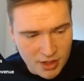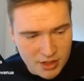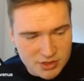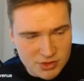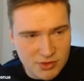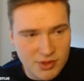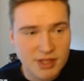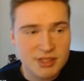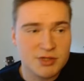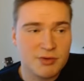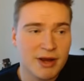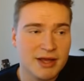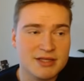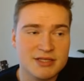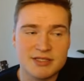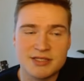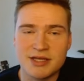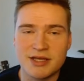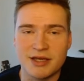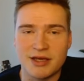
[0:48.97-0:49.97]
So that's great to
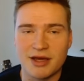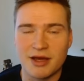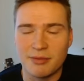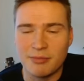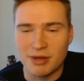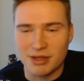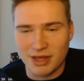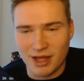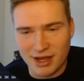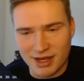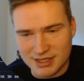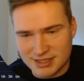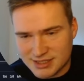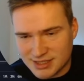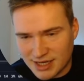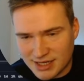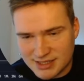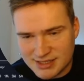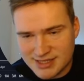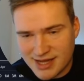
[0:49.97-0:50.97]
see. But like I
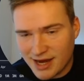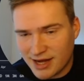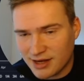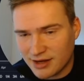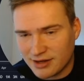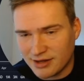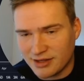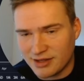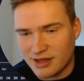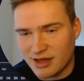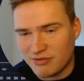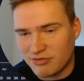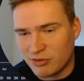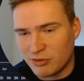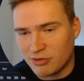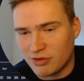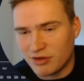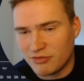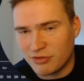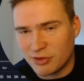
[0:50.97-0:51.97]
said, technically, if
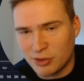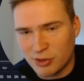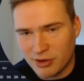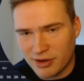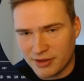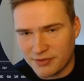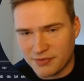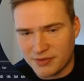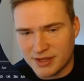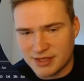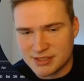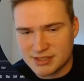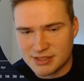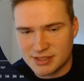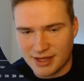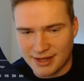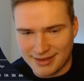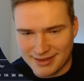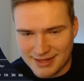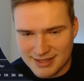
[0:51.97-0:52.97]
you look at this,
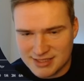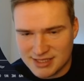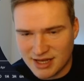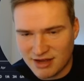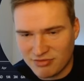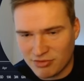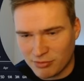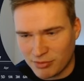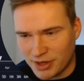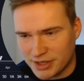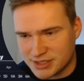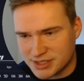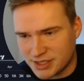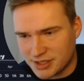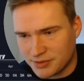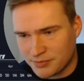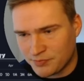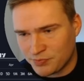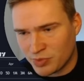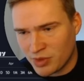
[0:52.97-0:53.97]
like this level right
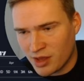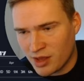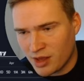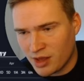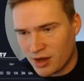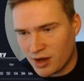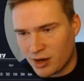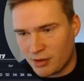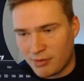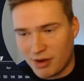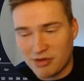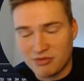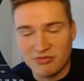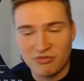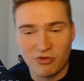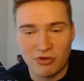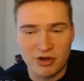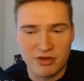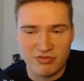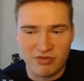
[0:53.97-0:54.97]
here, around
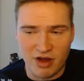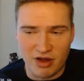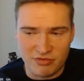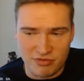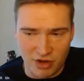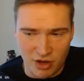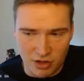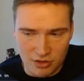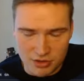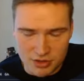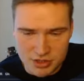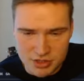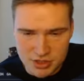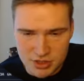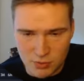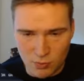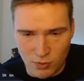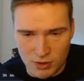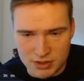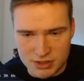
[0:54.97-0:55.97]

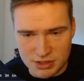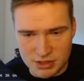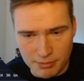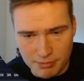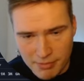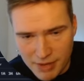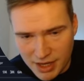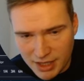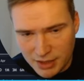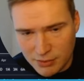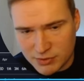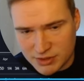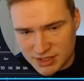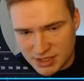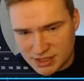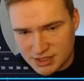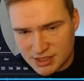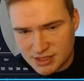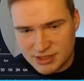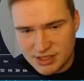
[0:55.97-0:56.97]
$45 was the main
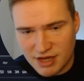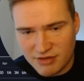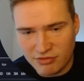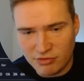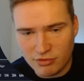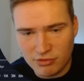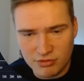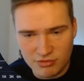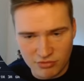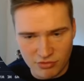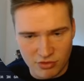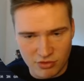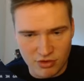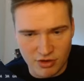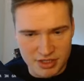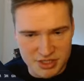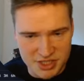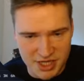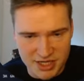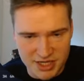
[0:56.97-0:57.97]
resistance level for
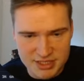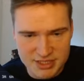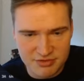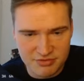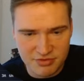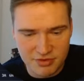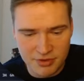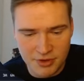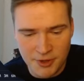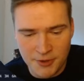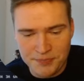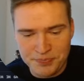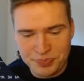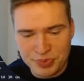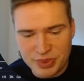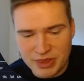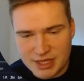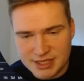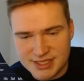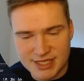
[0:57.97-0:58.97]
Injective
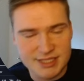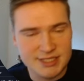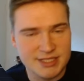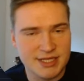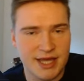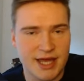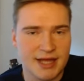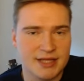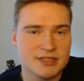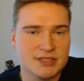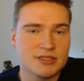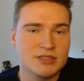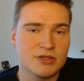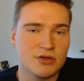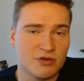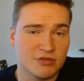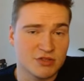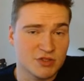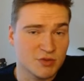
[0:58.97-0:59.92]
since the end of